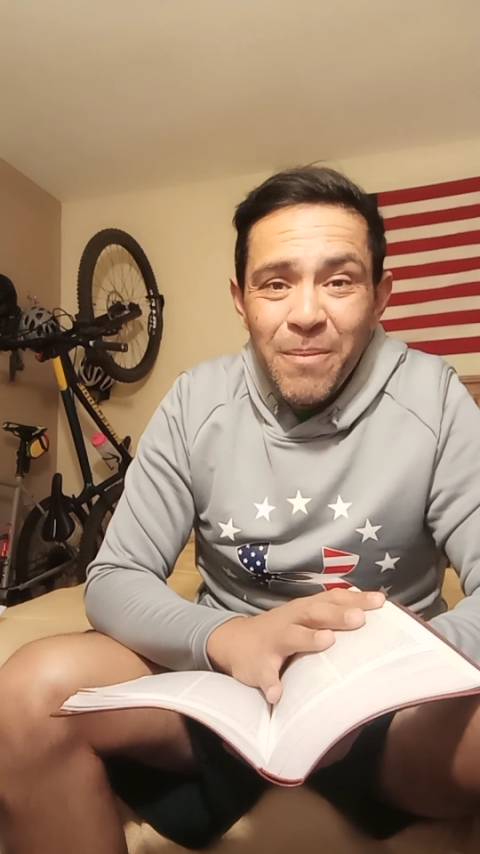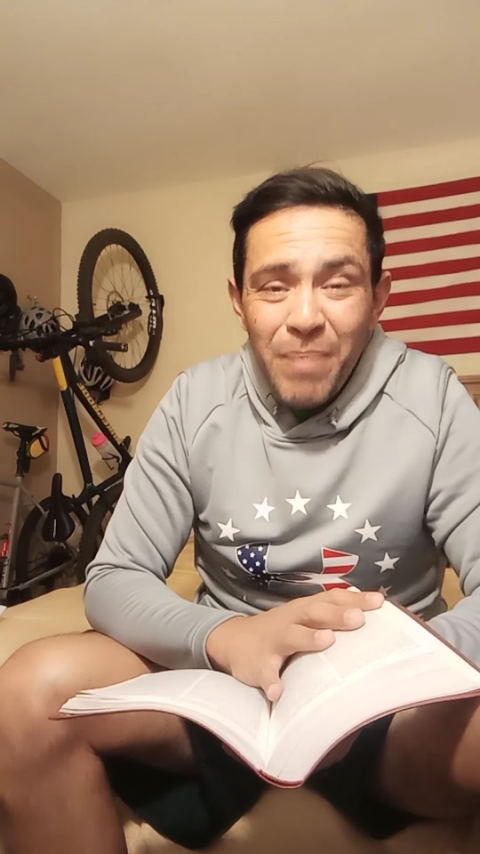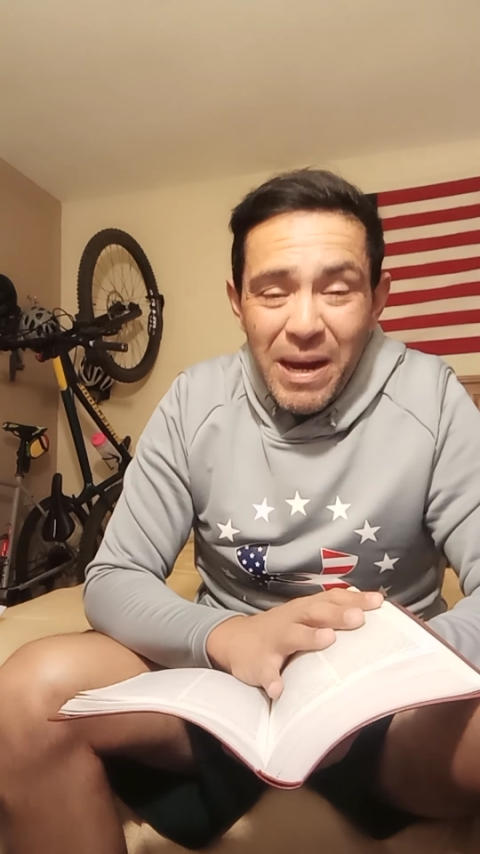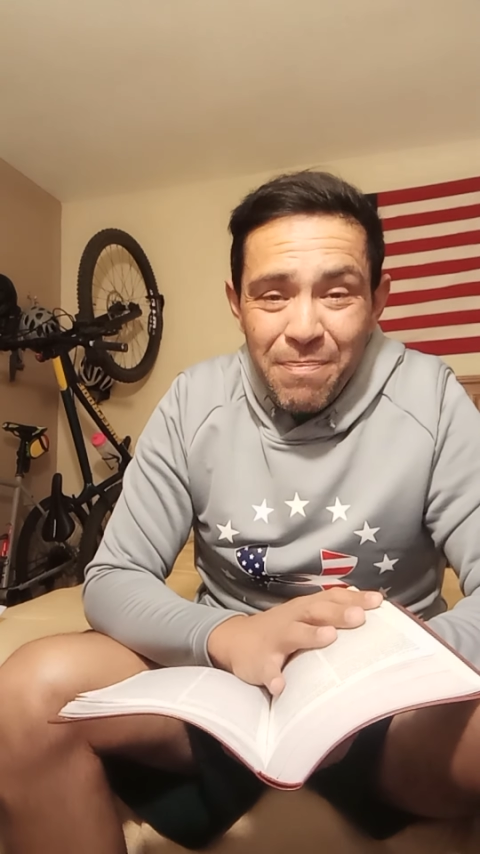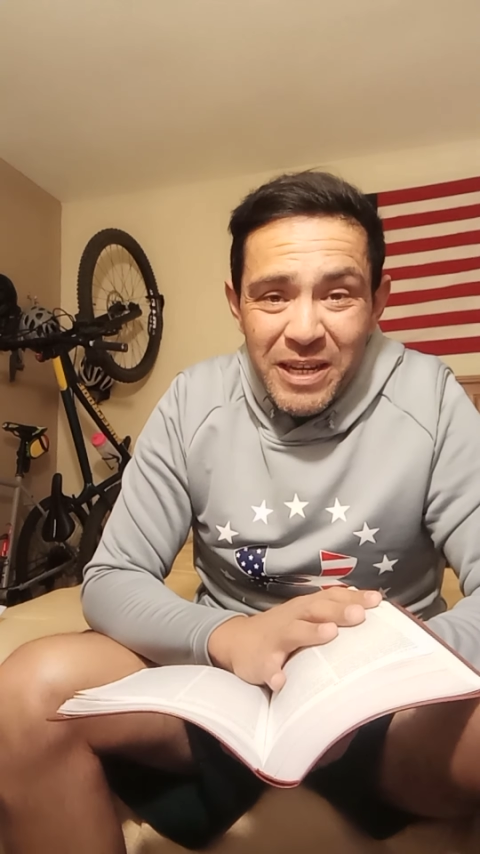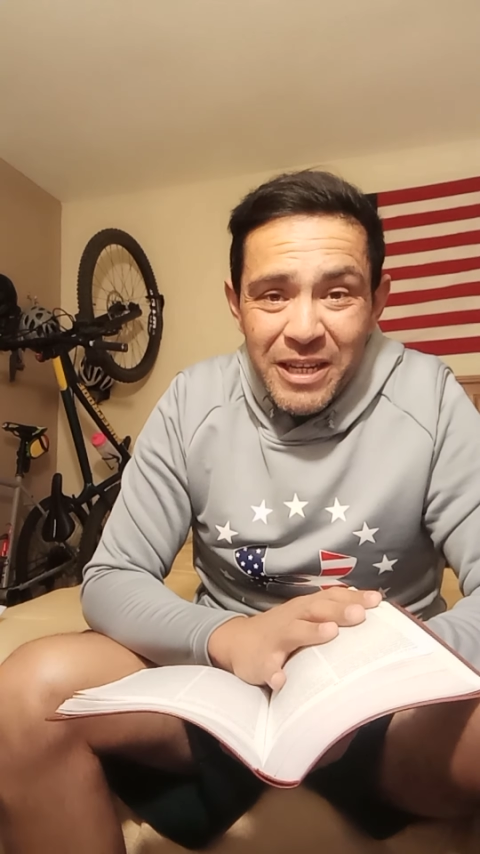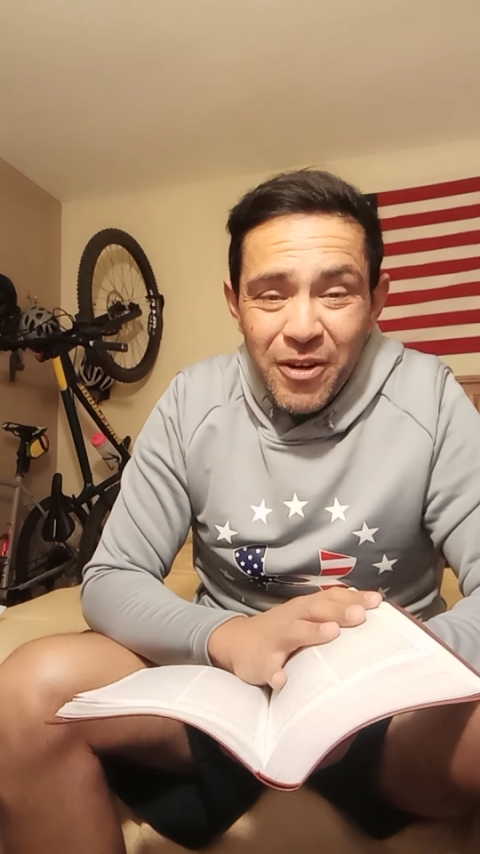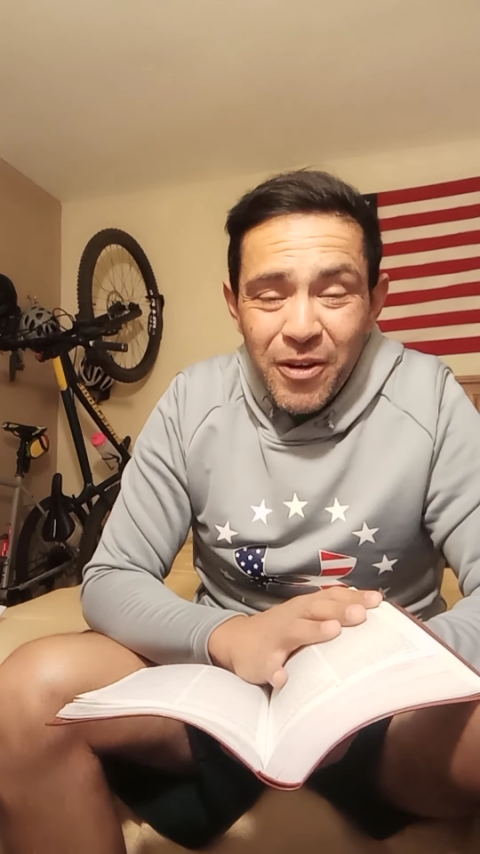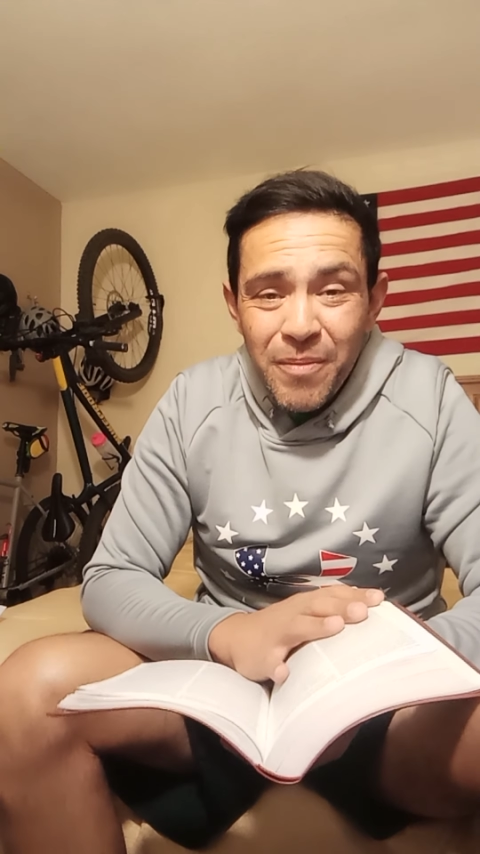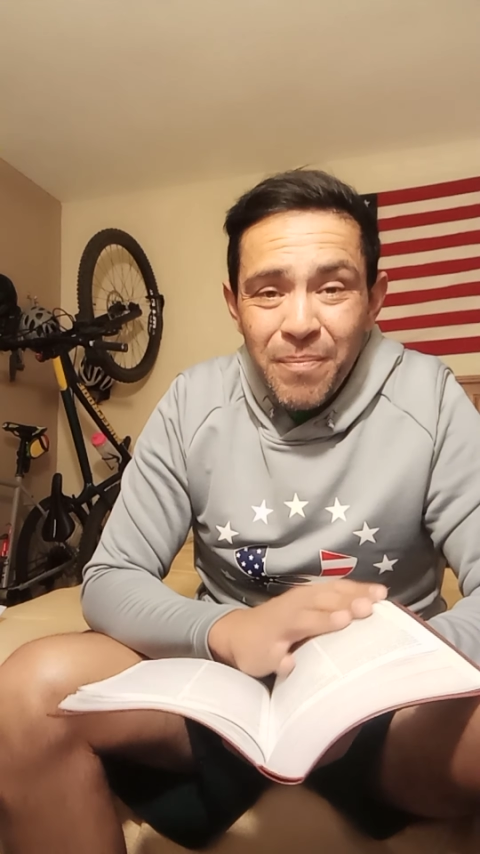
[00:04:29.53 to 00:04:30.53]
by
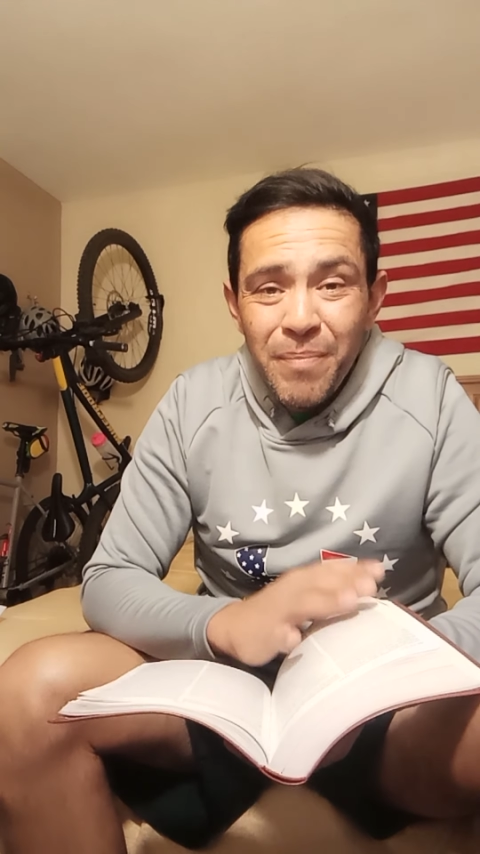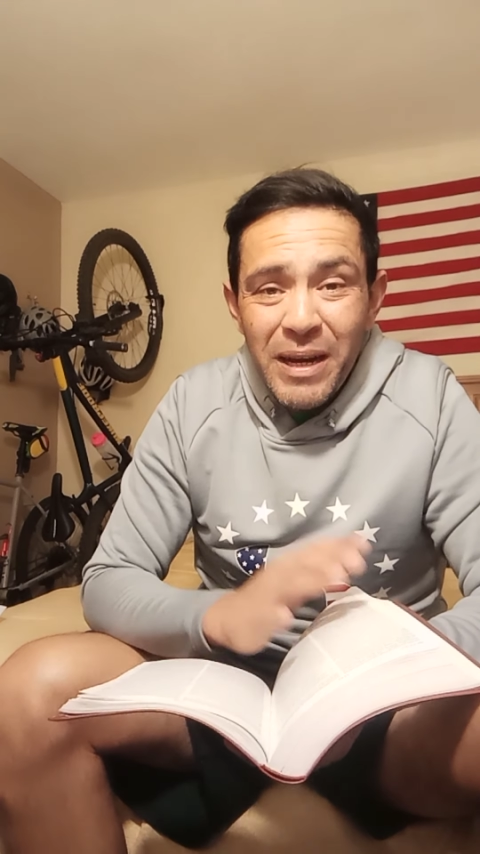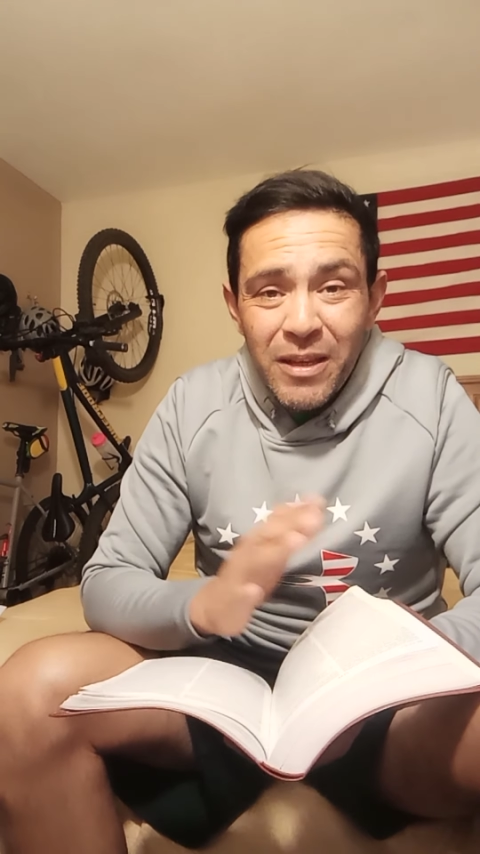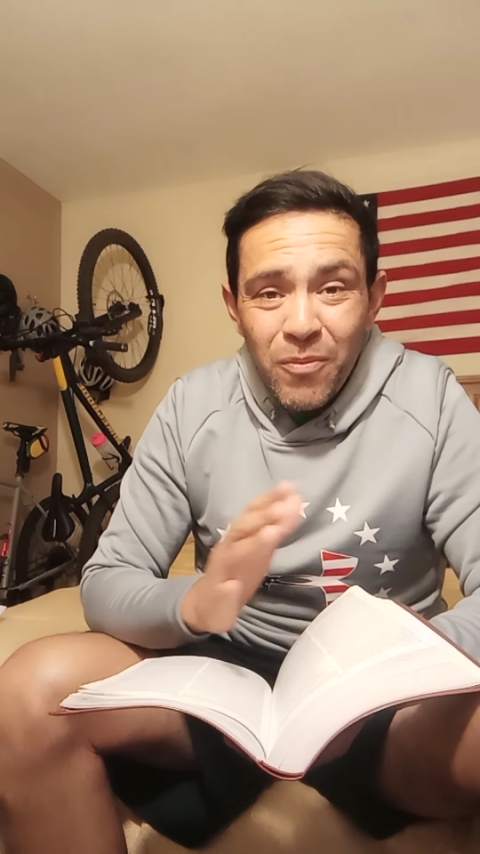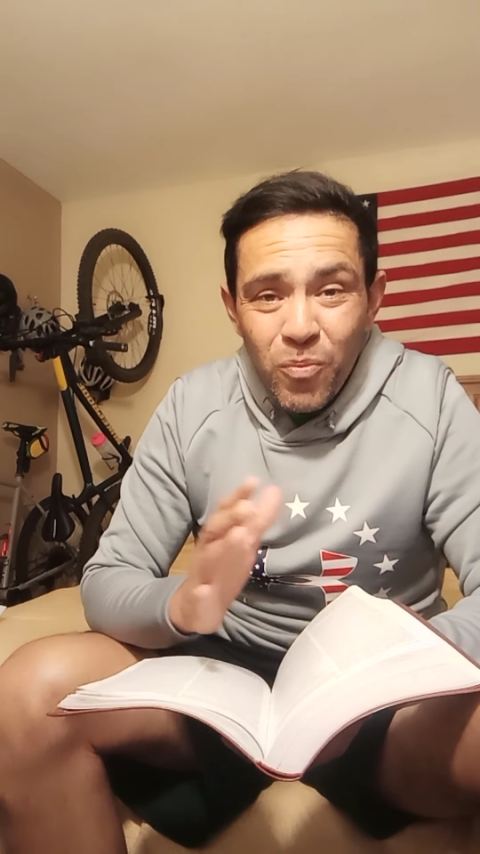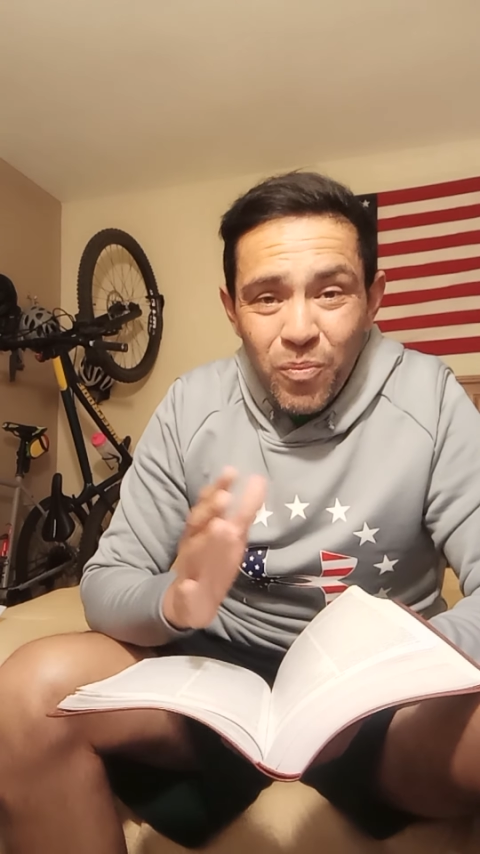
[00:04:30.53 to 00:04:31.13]
Peter by the